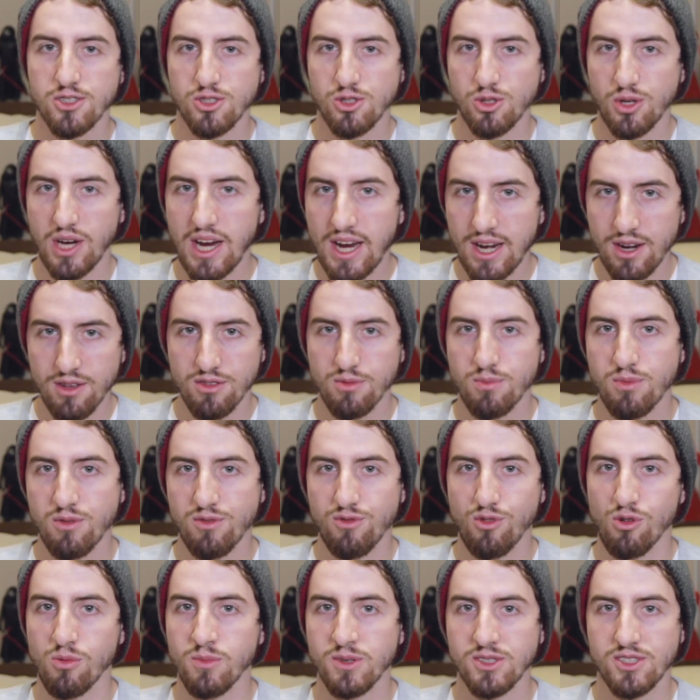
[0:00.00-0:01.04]
to any of the
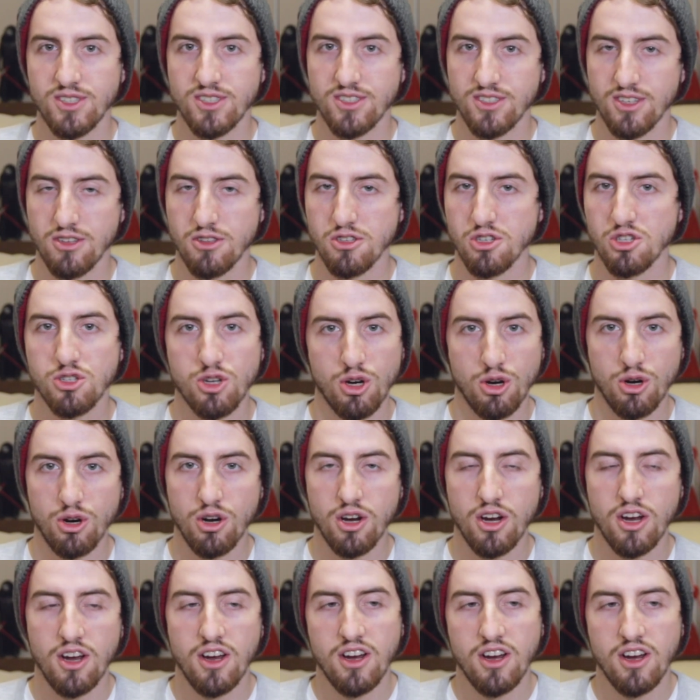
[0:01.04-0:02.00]
performances in the show.